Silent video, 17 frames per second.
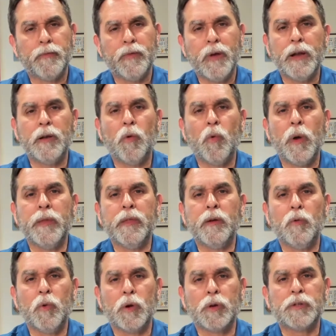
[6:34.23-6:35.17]
Find a way
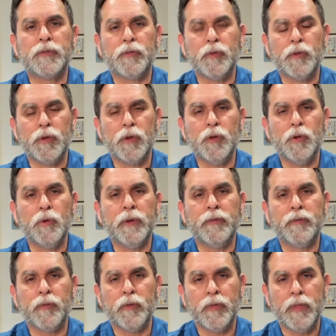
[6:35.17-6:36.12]
that works for you
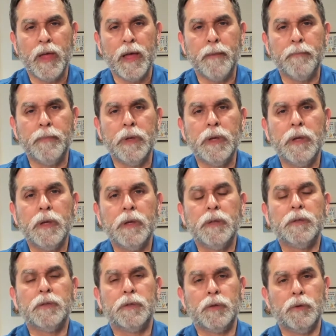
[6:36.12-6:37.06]
and for them
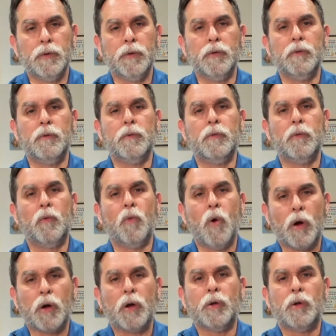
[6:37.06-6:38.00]
to
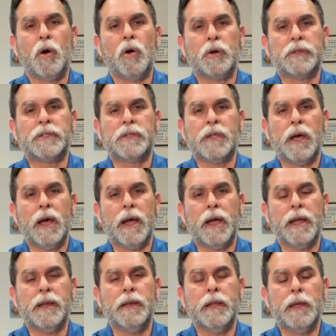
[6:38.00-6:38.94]
walk
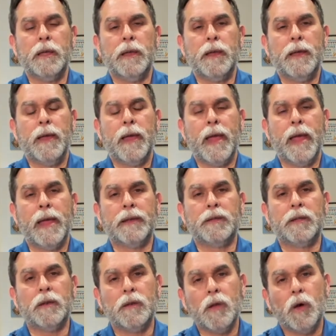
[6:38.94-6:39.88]
alongside
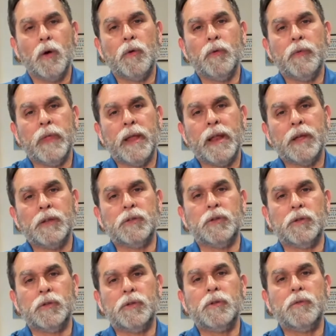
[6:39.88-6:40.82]
and to know that
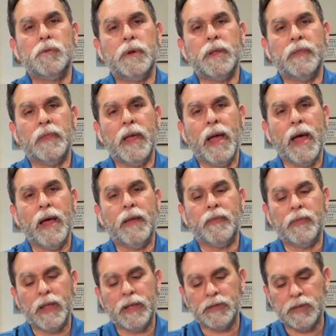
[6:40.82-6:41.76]
as you're doing
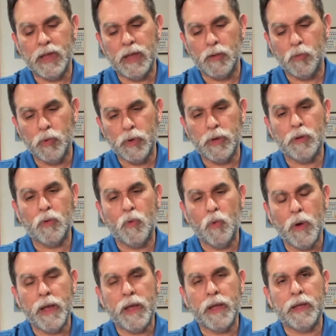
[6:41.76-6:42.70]
that, that's a real
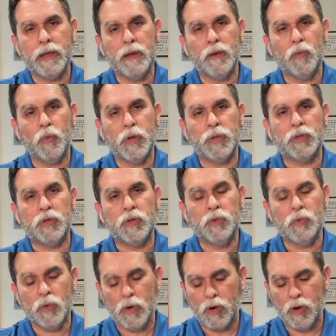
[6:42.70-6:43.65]
way in which
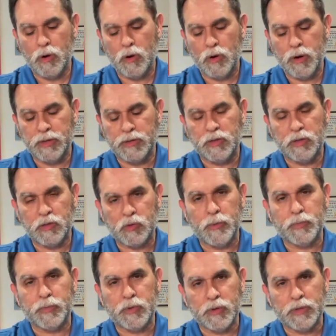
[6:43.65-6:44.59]
you are, as the
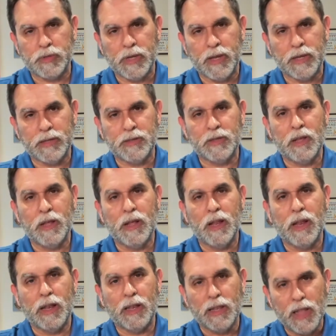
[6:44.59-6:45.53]
scripture says,
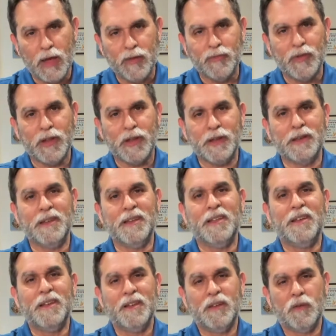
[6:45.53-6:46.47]
loving
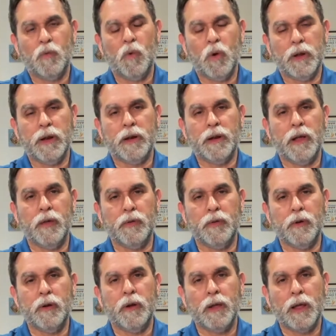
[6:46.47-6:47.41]
one
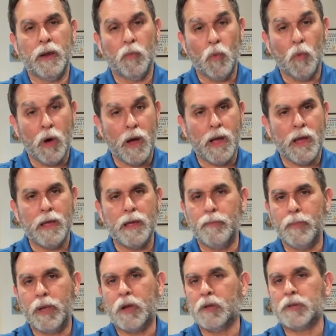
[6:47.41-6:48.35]
another. And why?
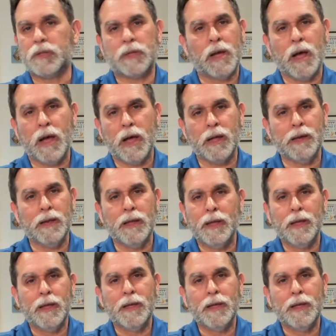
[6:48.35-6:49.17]
Because God